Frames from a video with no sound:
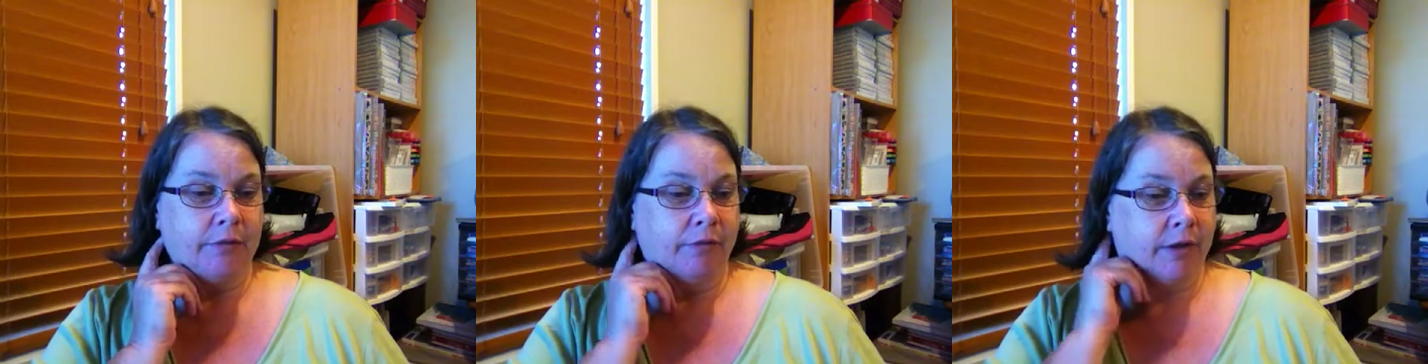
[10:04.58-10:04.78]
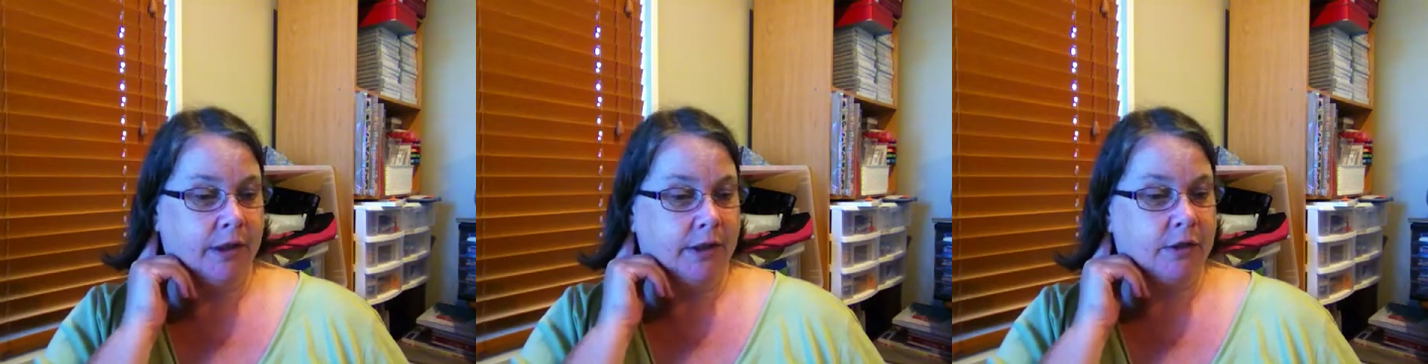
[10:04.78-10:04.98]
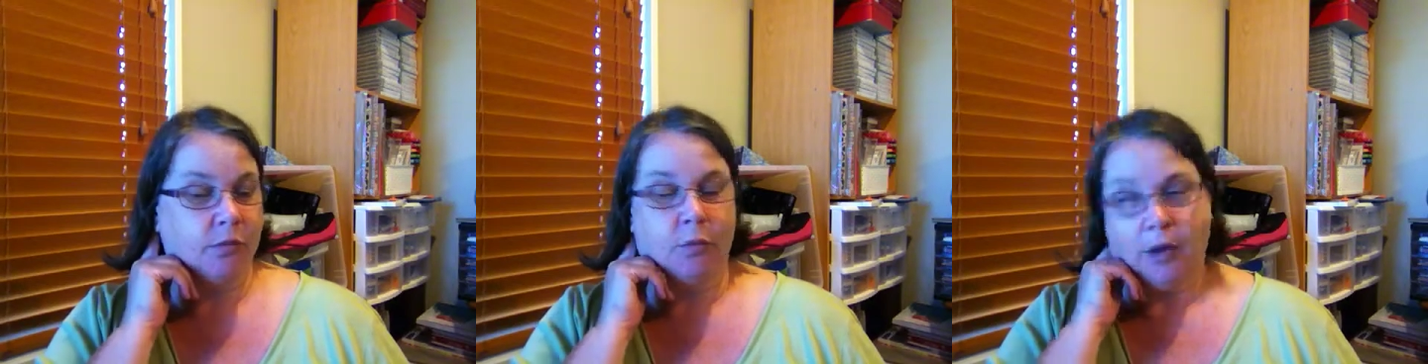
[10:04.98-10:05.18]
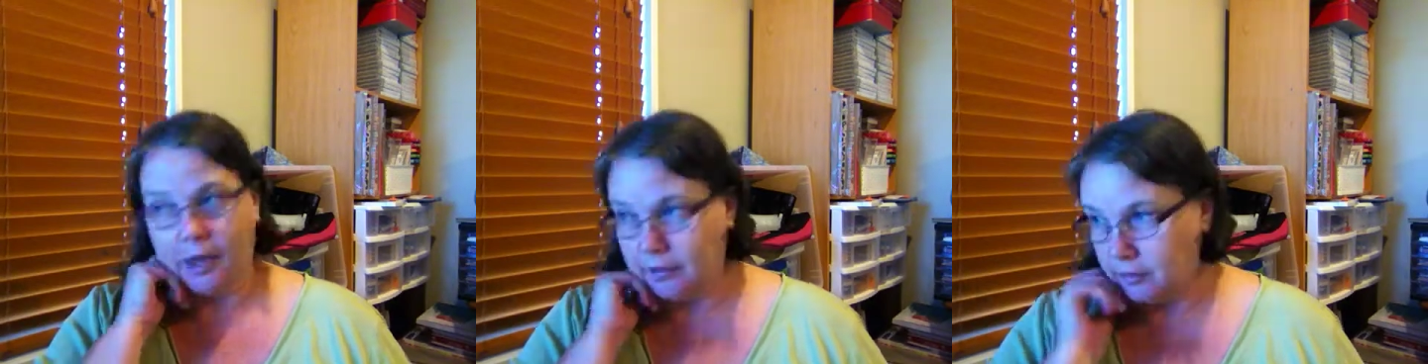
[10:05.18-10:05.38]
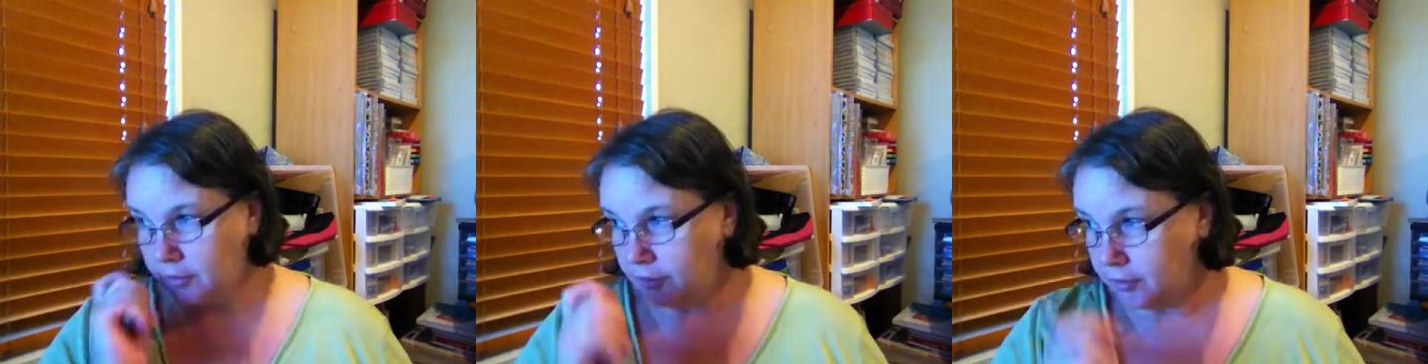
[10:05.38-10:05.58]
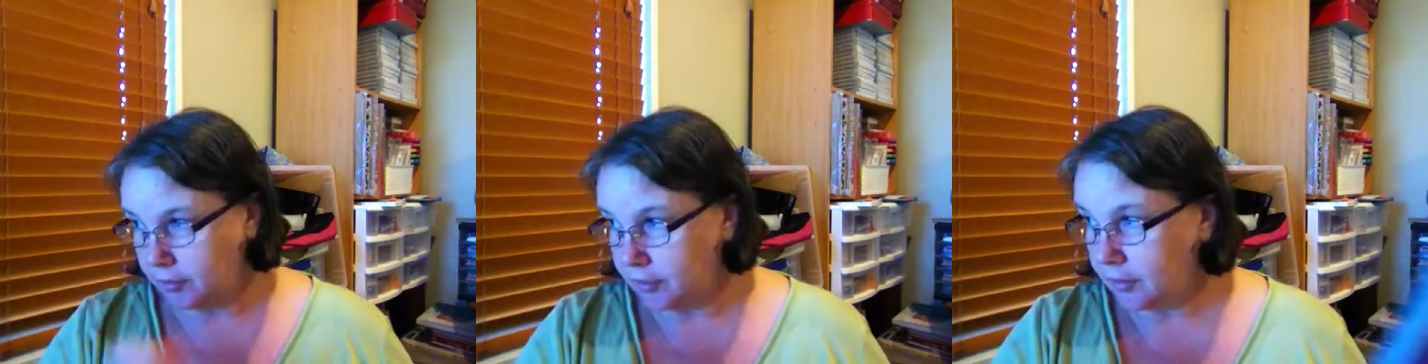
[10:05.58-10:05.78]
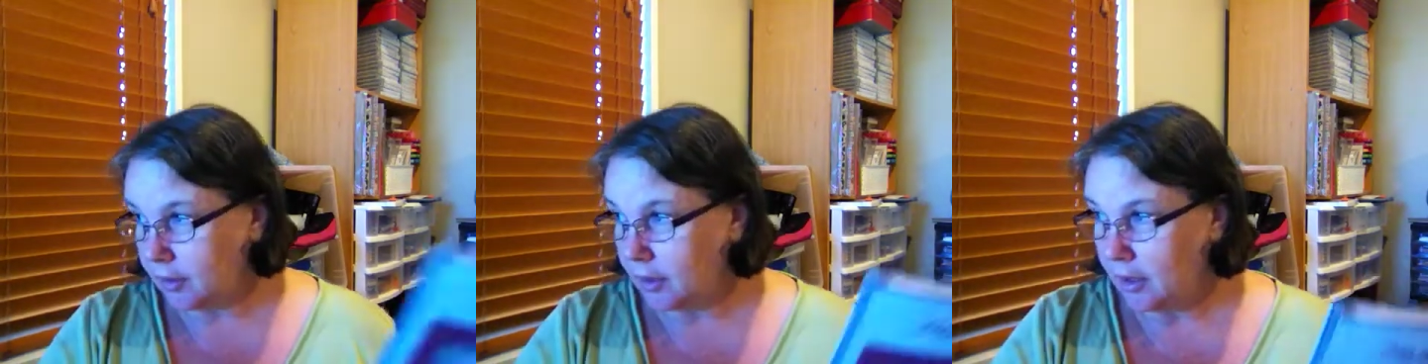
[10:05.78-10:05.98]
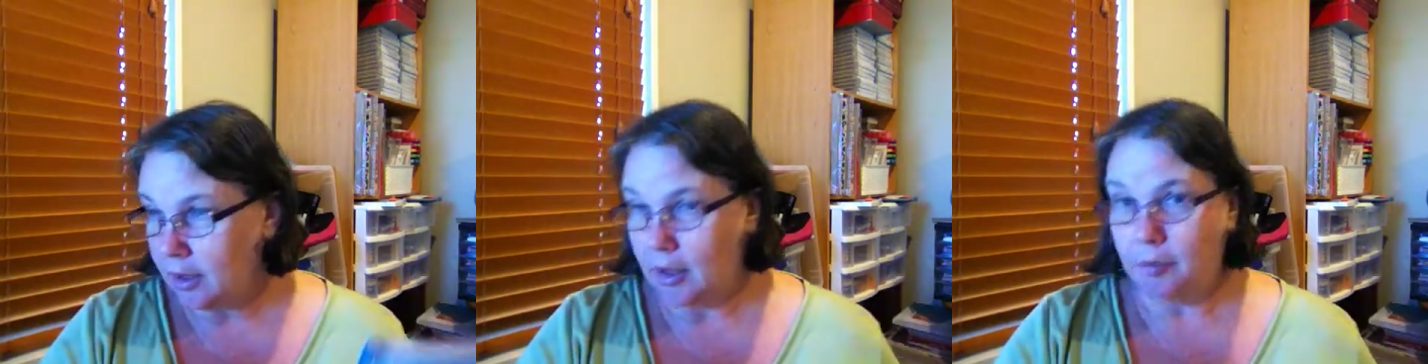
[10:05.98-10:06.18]
flicked once,
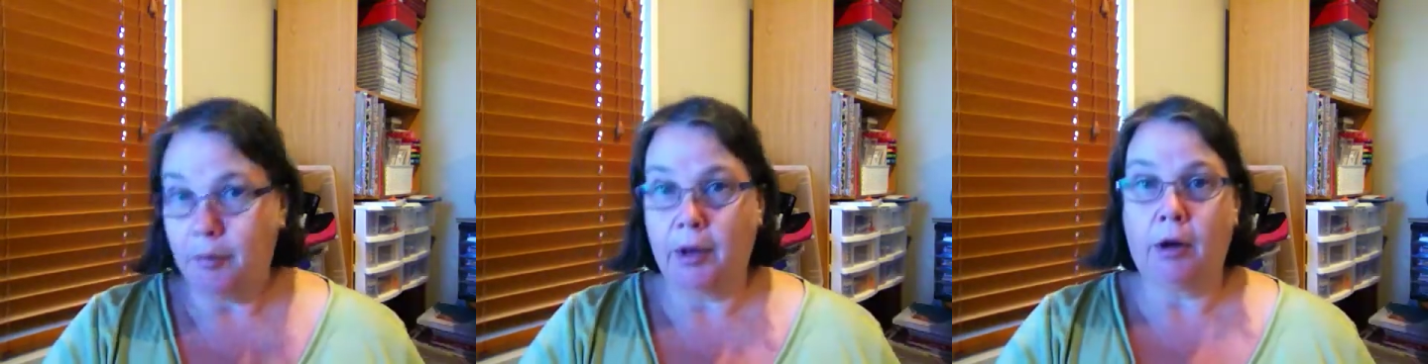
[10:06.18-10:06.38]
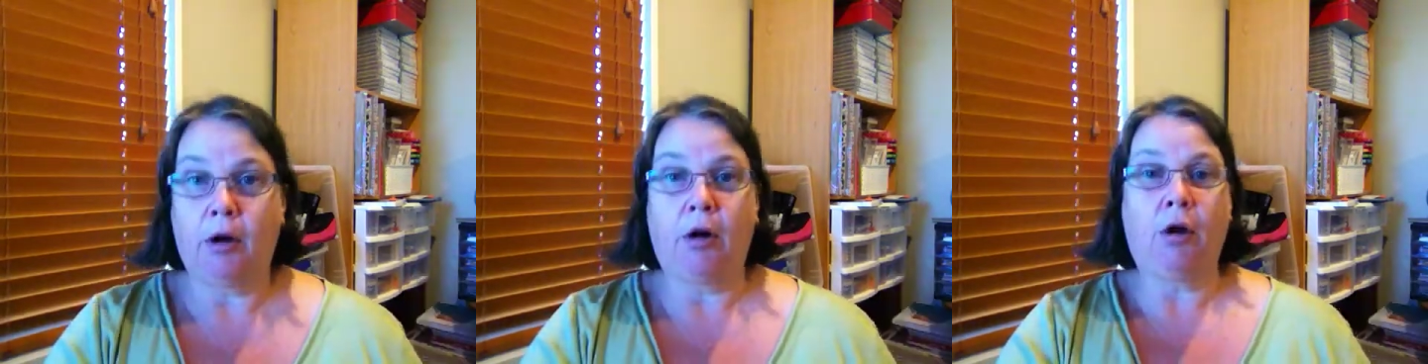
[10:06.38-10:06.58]
but